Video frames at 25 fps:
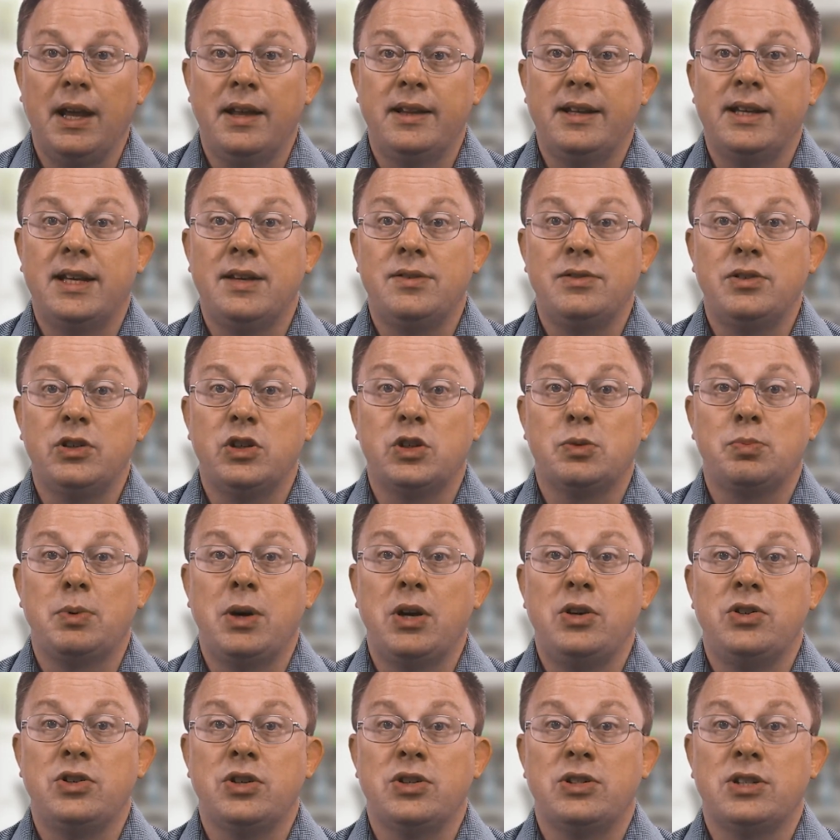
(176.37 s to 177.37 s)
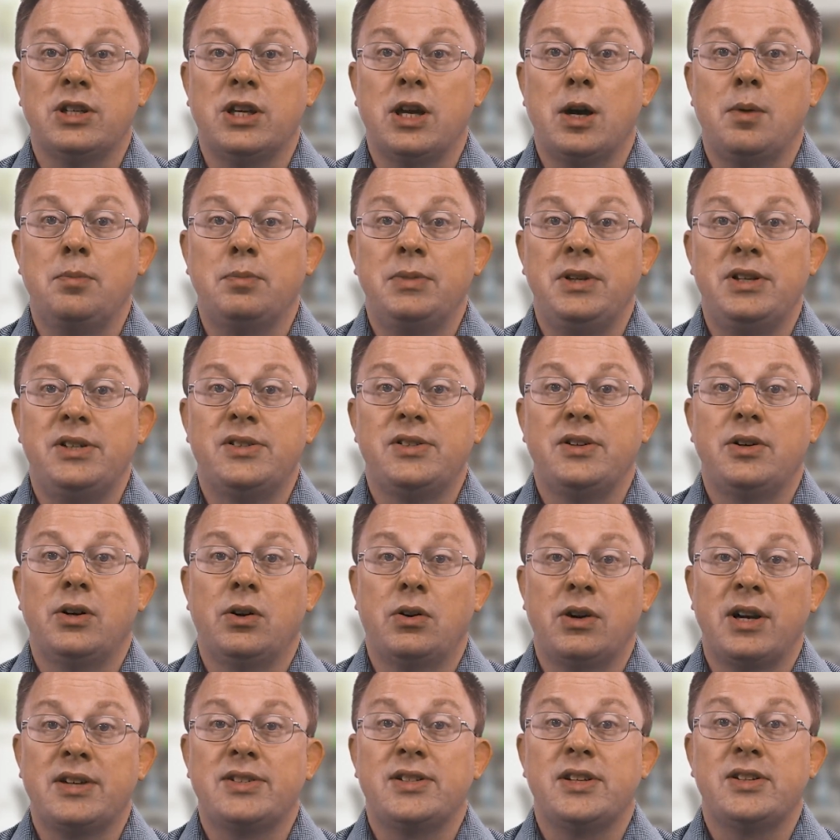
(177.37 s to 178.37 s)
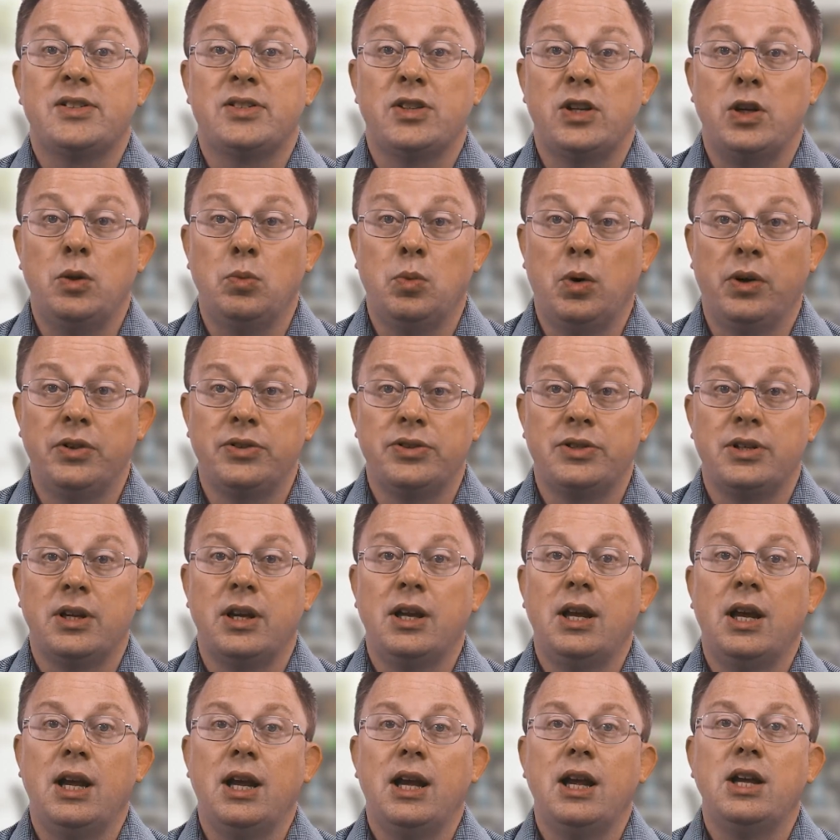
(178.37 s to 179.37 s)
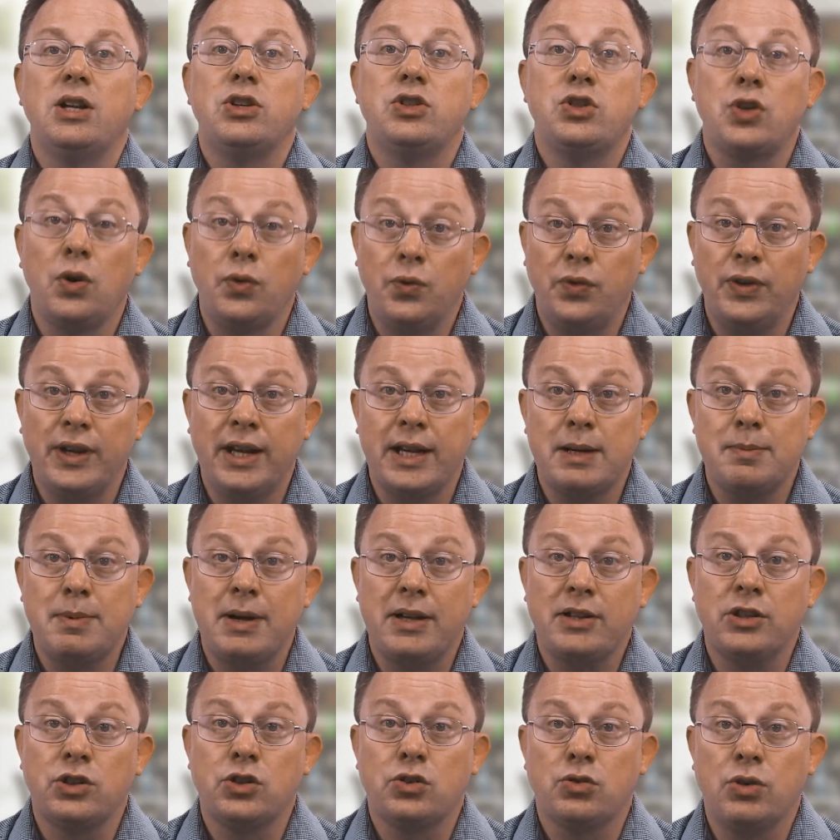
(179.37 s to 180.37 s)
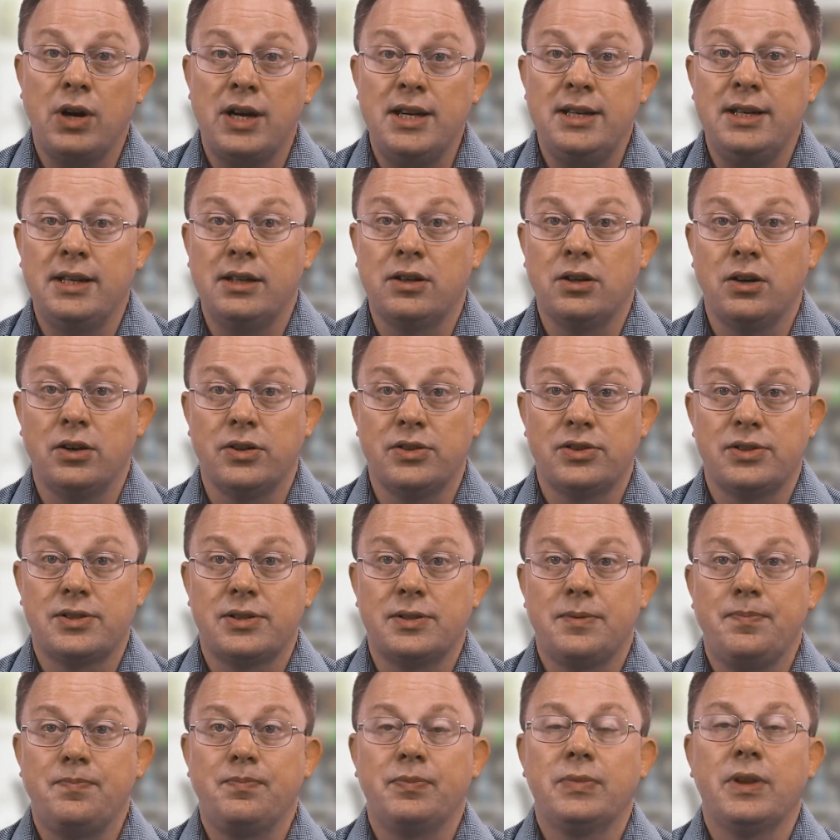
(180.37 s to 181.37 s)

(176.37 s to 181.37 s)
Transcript: that gives you exposure to companies or assets that you want, don't forget about the trading costs.